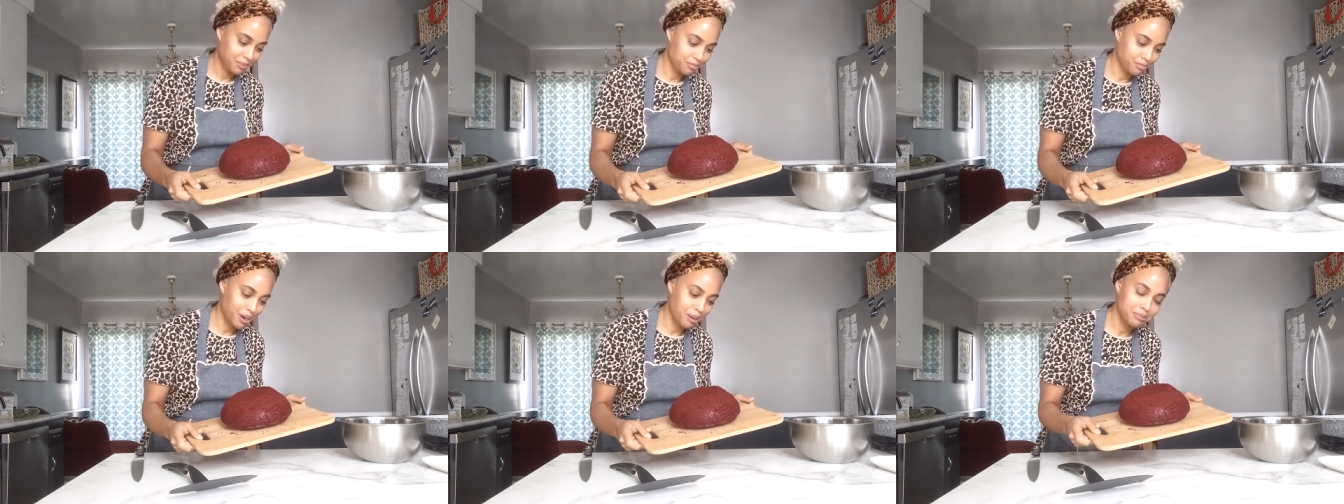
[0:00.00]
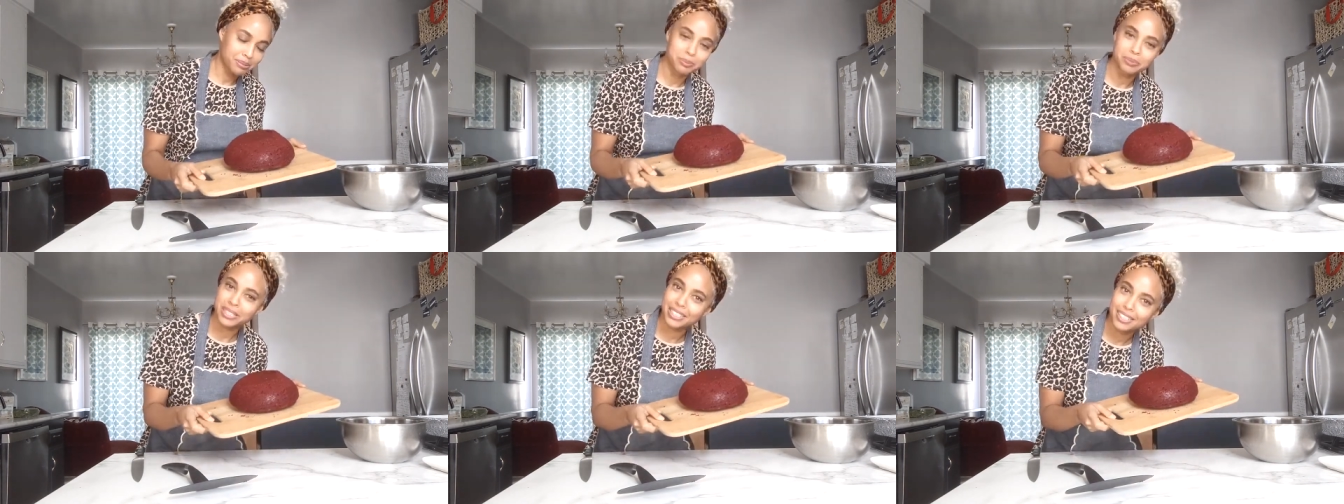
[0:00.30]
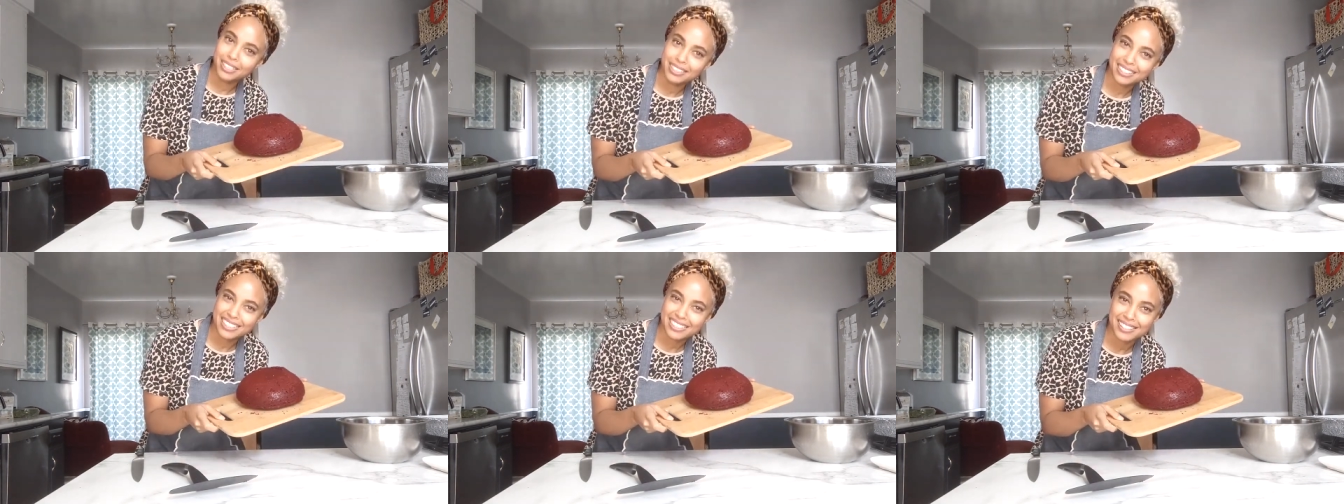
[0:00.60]
probably
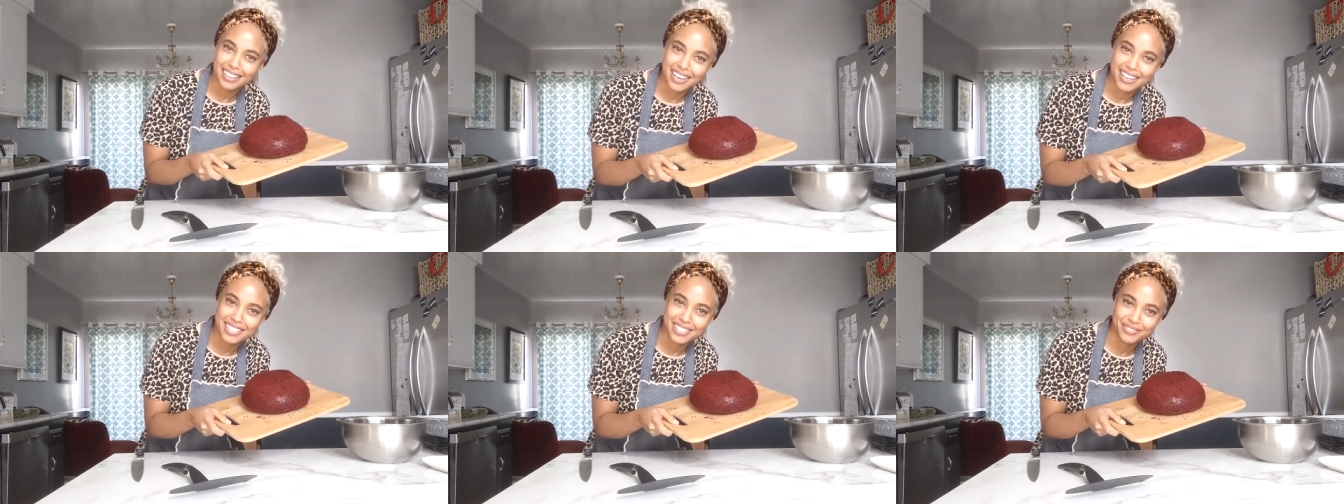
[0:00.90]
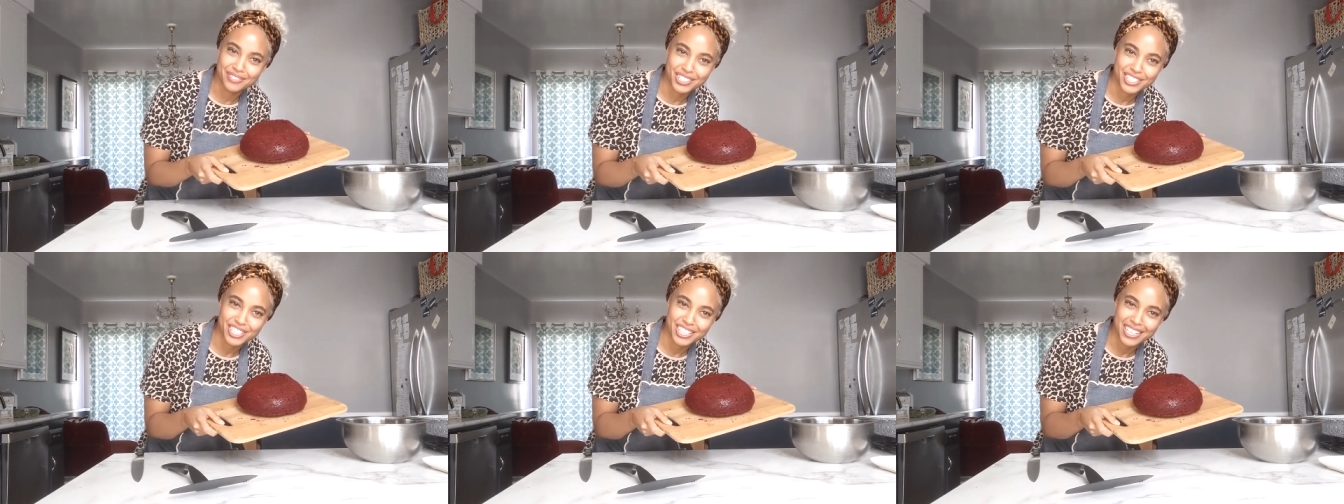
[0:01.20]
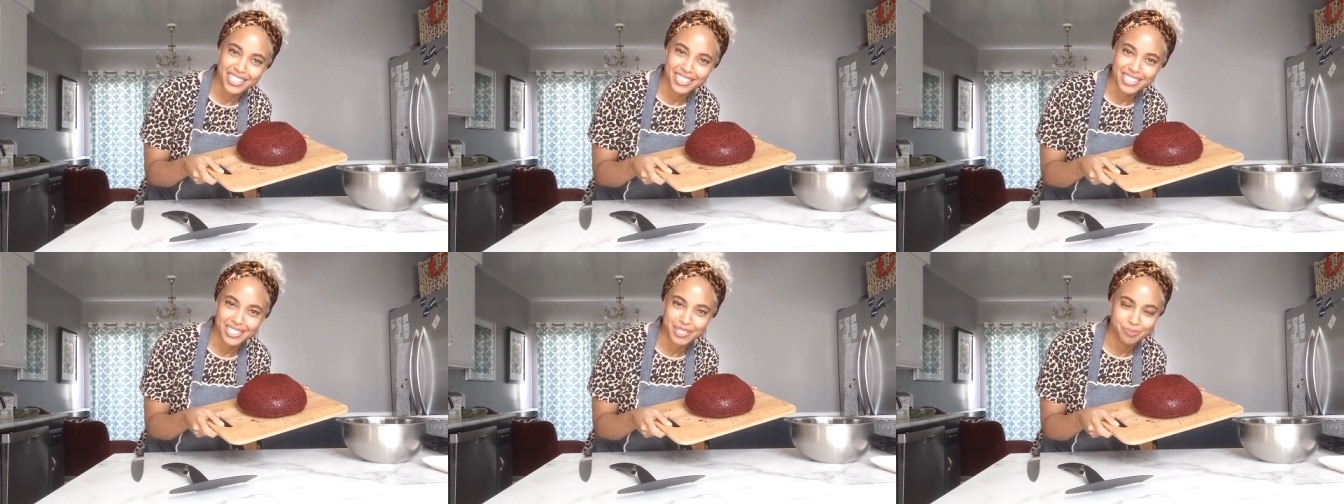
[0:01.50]
not the size of a
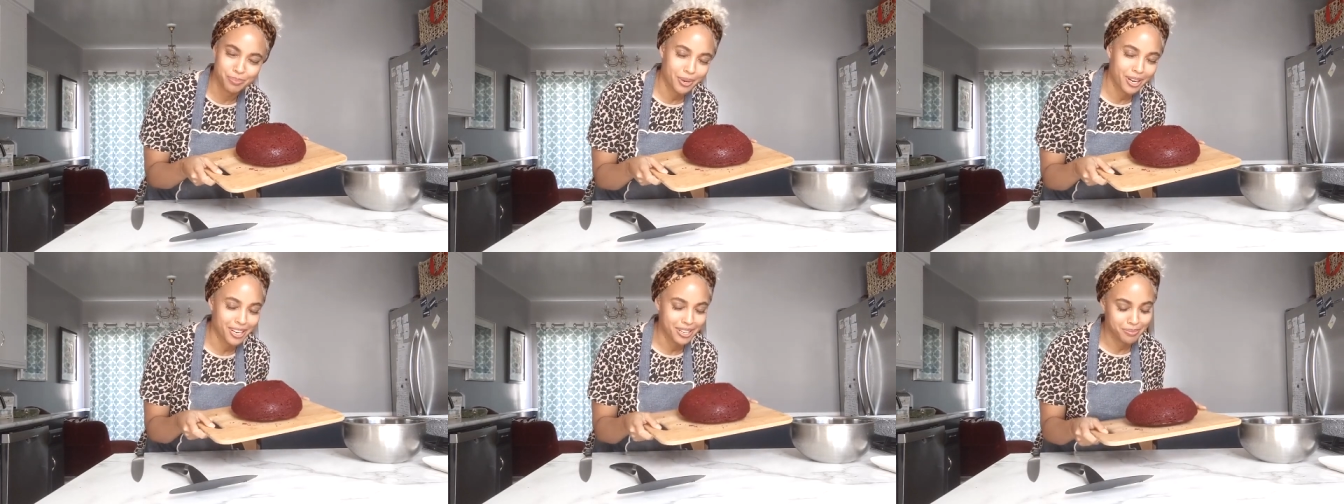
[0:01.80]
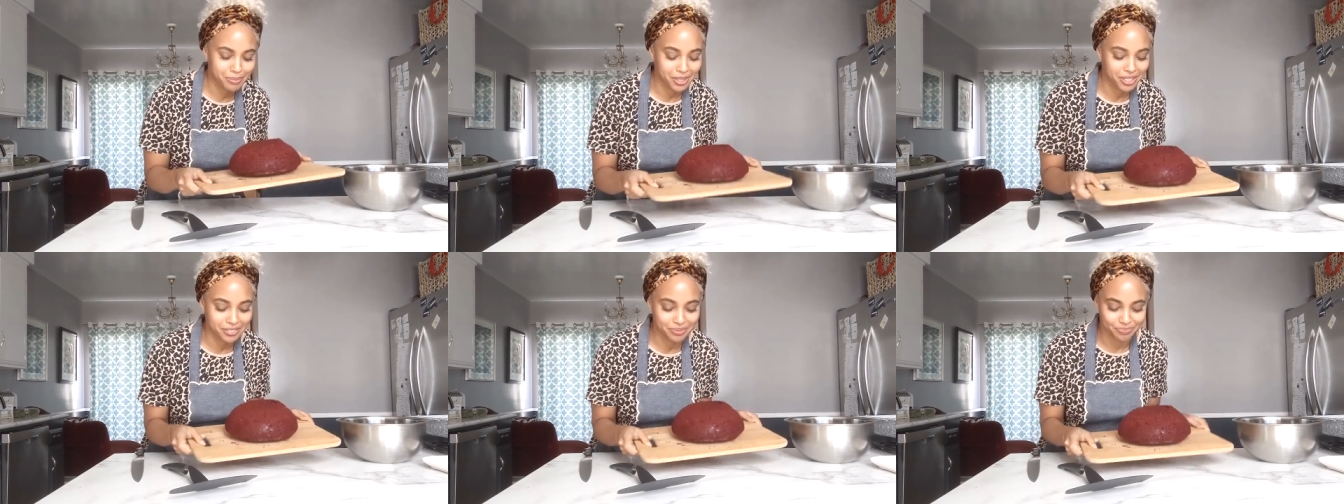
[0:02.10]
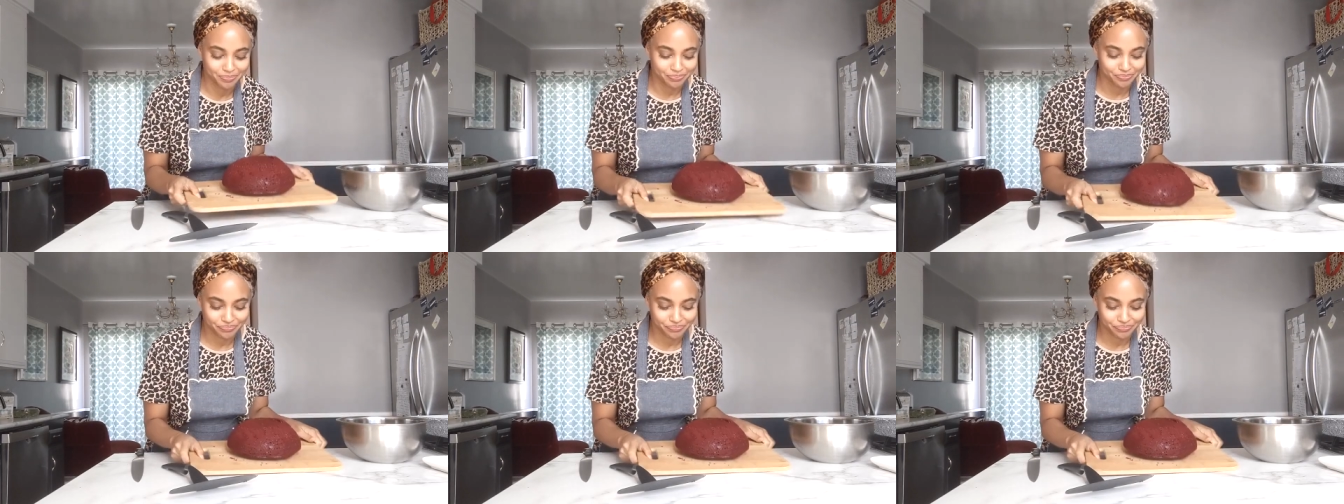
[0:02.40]
genius brain, but